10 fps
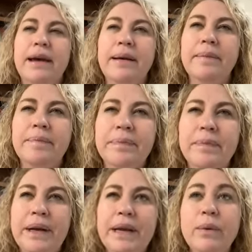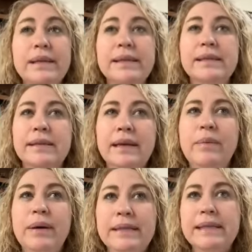But he was
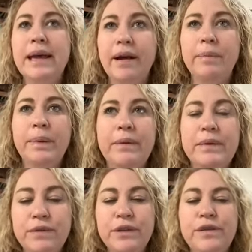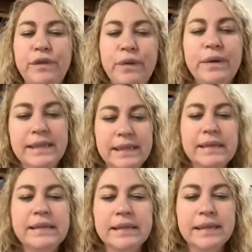scared, but it was for different
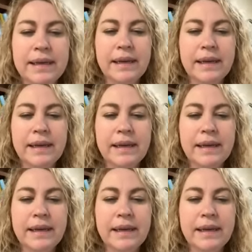reasons.